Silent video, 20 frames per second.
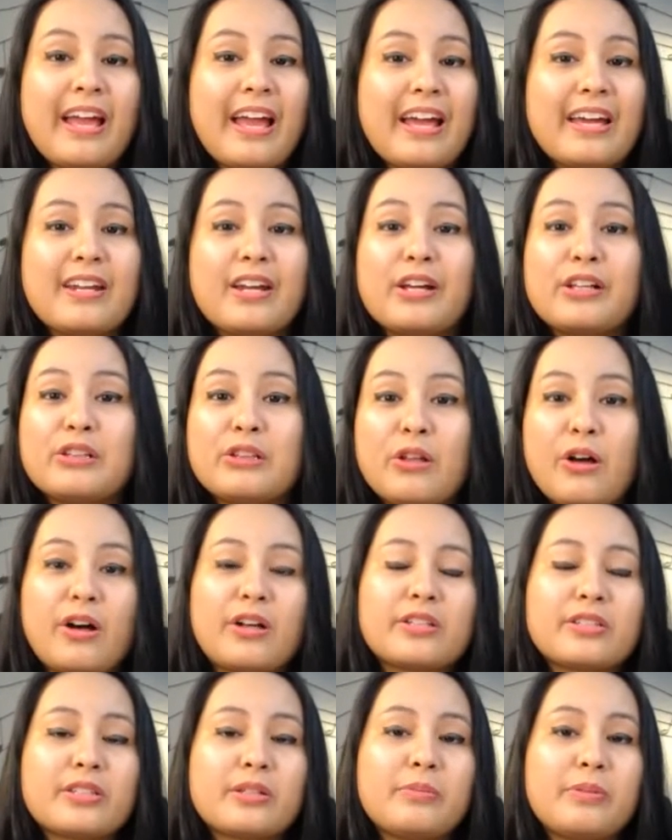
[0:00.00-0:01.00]
and I
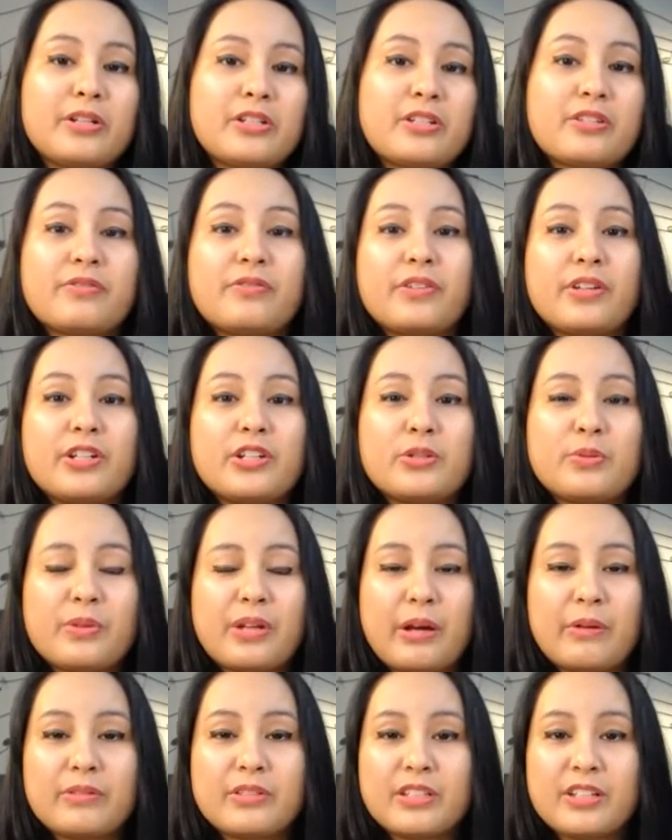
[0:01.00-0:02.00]
lost a bunch of footage when
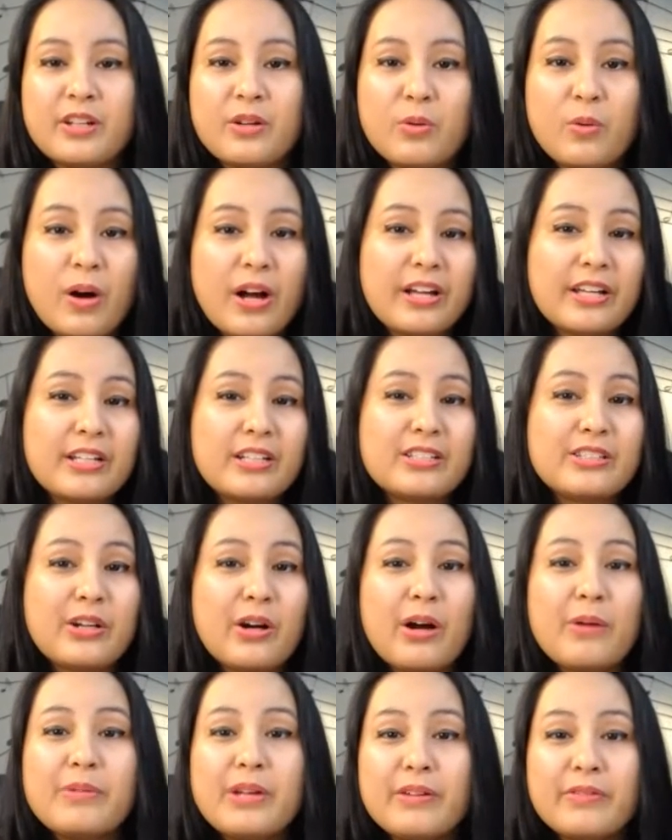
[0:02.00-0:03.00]
I was in Hawaii. So
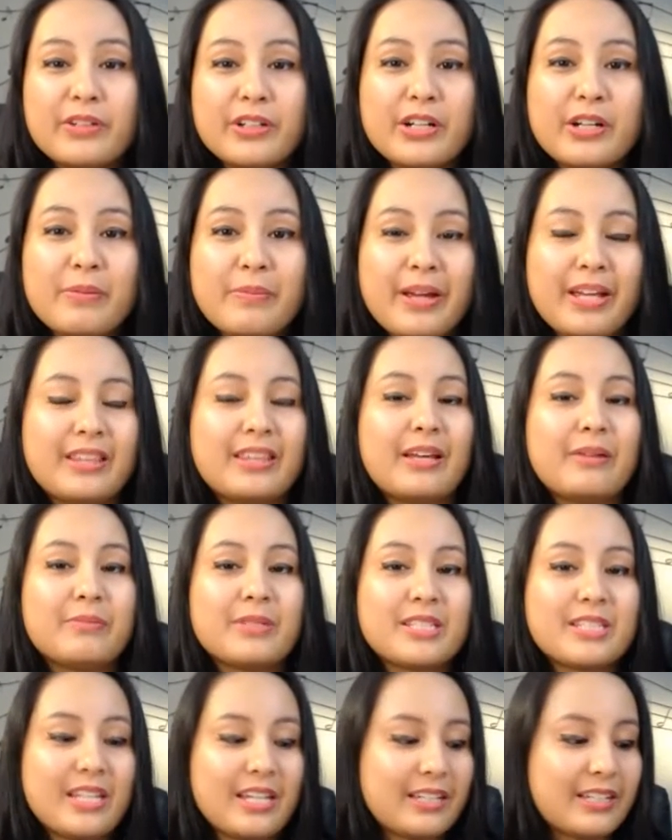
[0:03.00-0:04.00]
I'm never going to make that
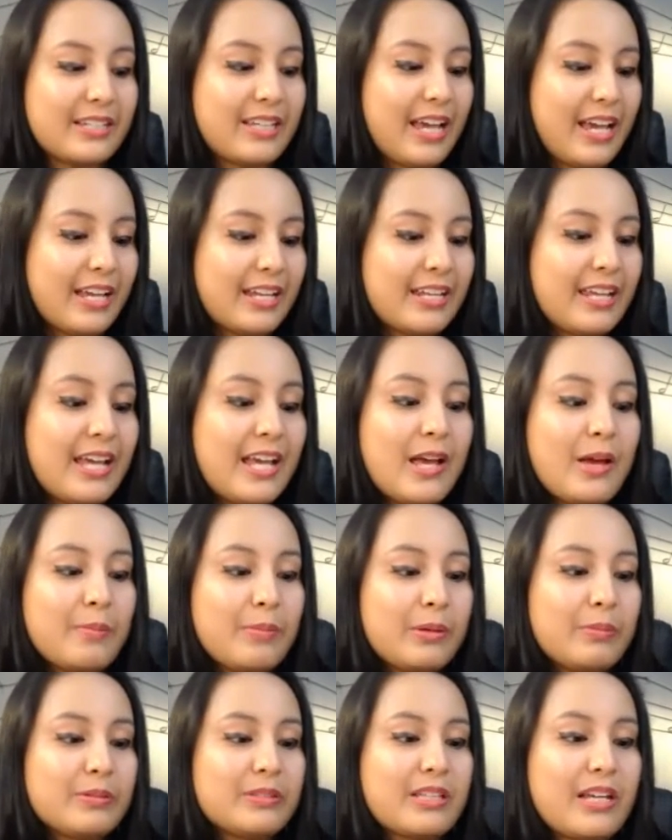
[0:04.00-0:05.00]
mistake again.
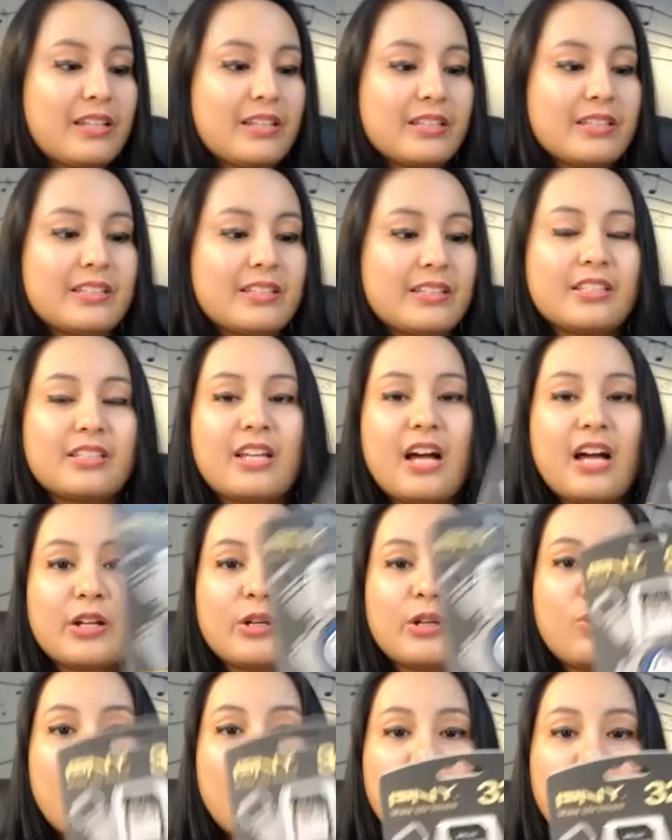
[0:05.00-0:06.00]
People say that this is high
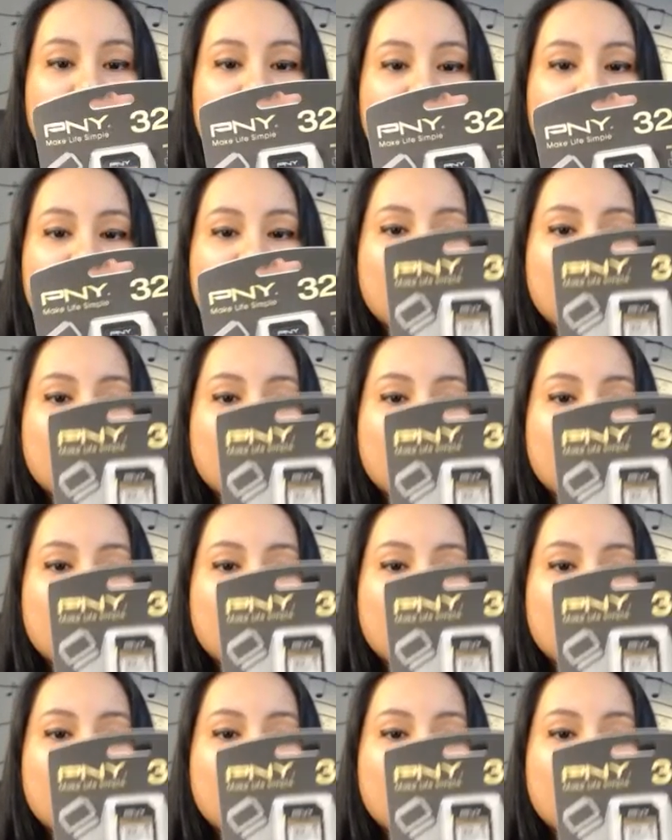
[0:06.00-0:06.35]
quality,